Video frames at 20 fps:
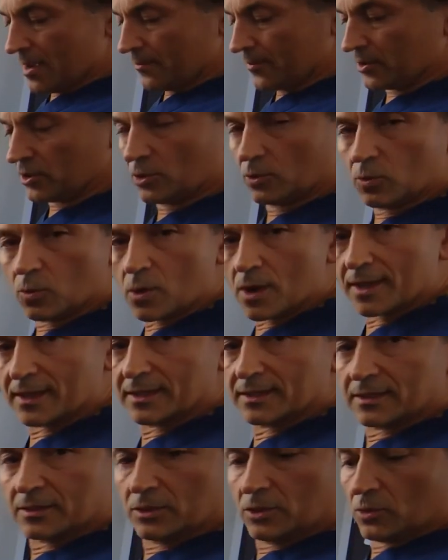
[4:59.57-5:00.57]
but you
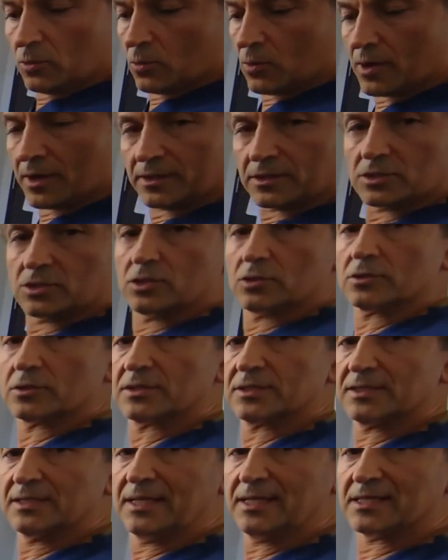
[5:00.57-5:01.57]
want your
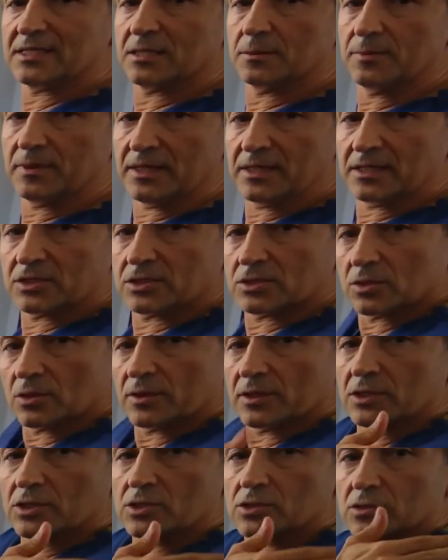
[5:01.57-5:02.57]
seat to be so
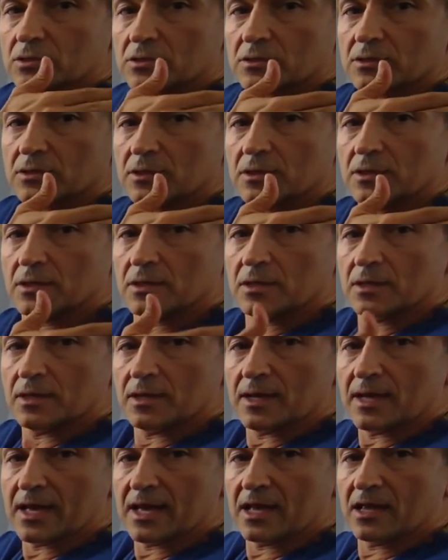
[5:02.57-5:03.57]
that your
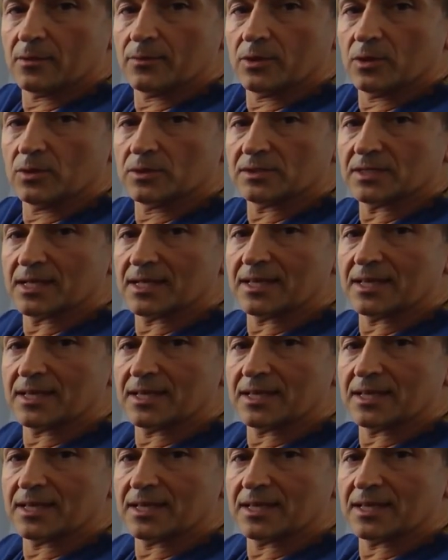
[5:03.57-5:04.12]
elbow is in